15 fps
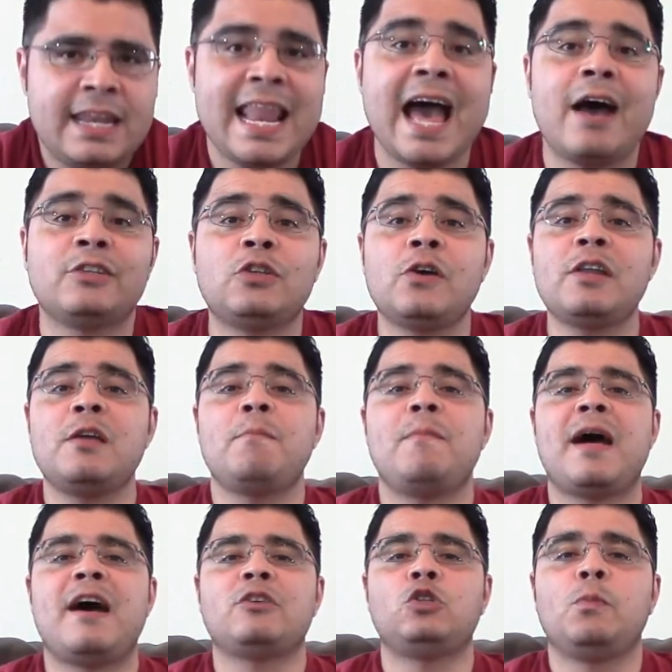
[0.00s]
Now, talking
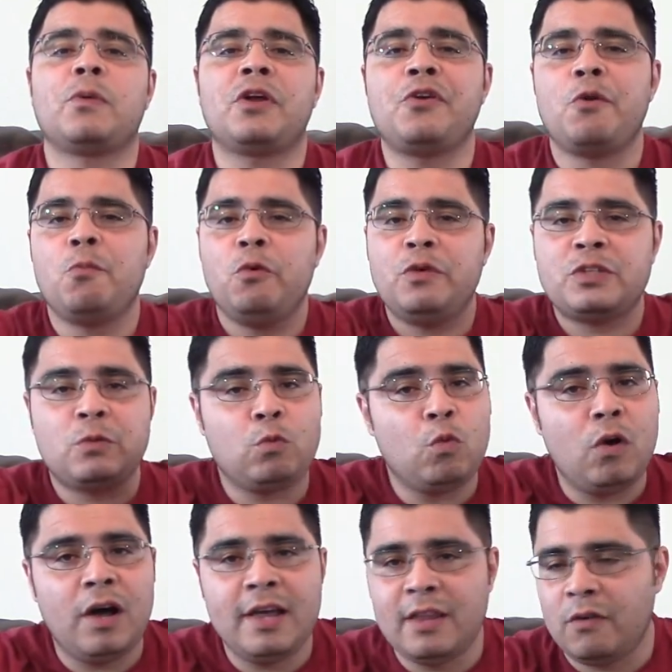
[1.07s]
about superhero movies,
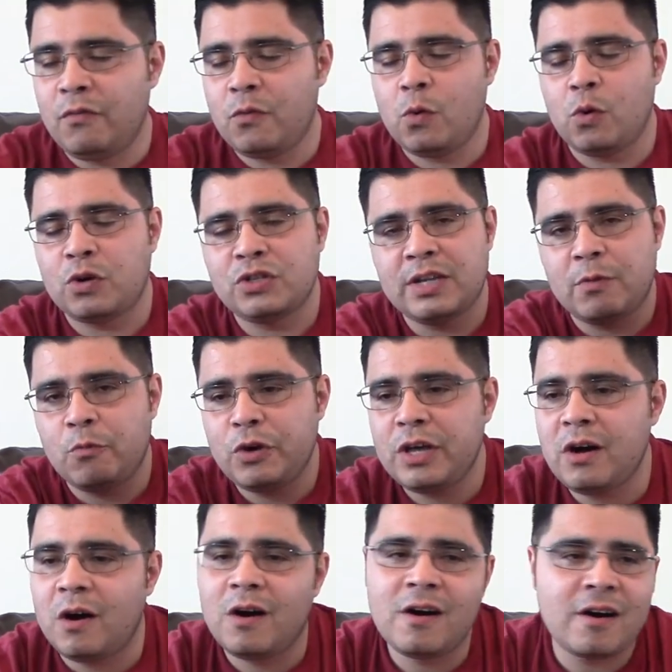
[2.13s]
one, of course, that
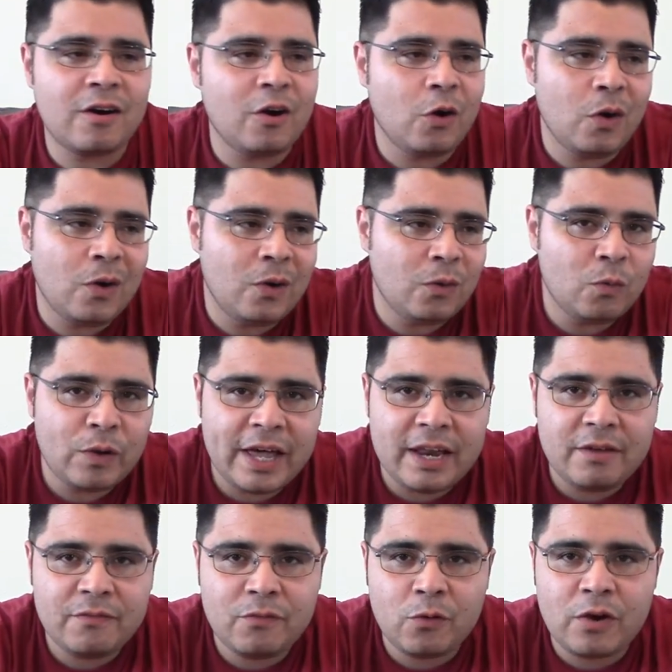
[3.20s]
we are all
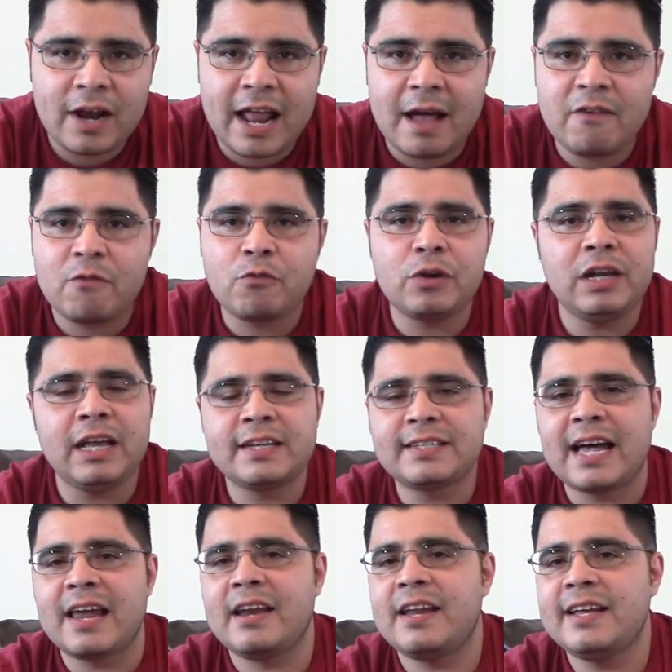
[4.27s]
waiting for and I'm really
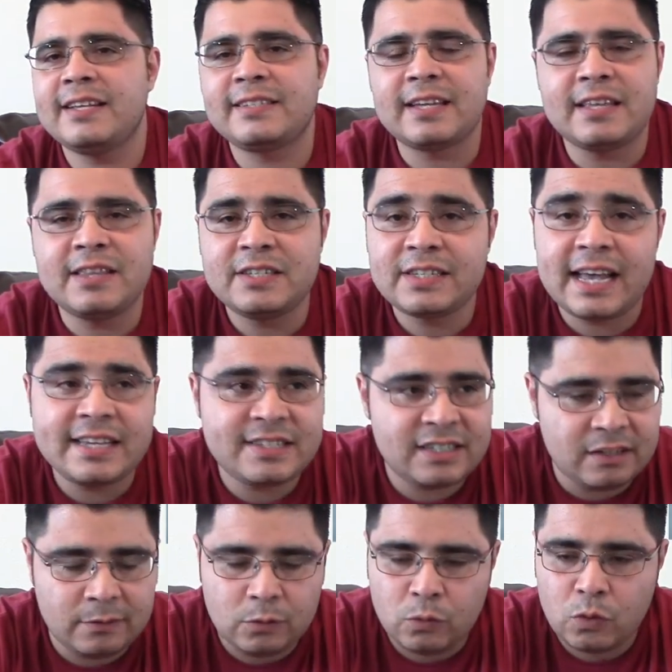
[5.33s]
excited is, in this case,
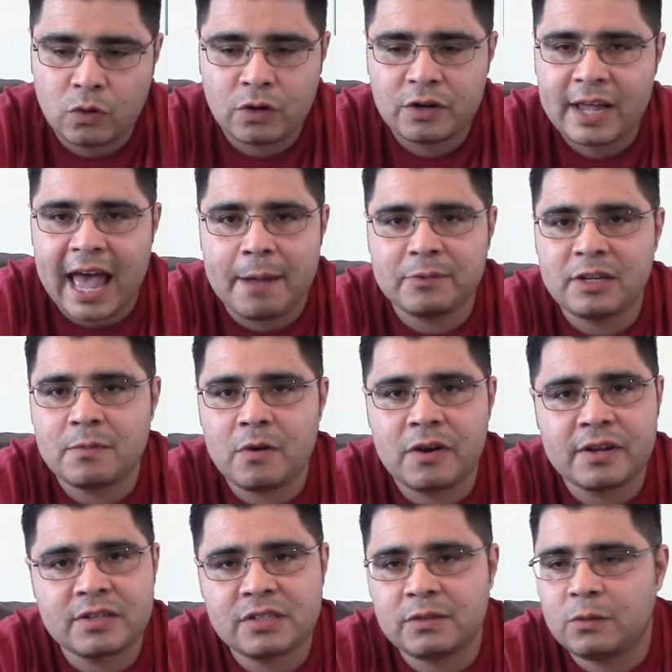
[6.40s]
Civil War, Captain
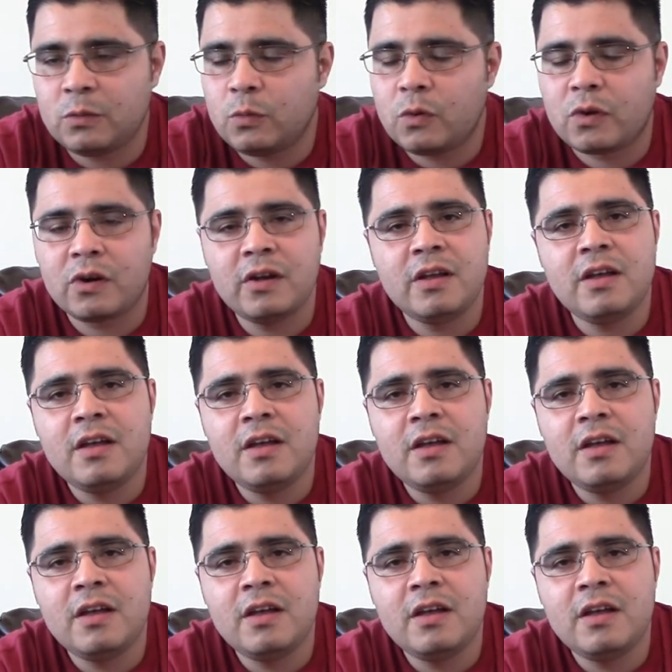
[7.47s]
America Civil War.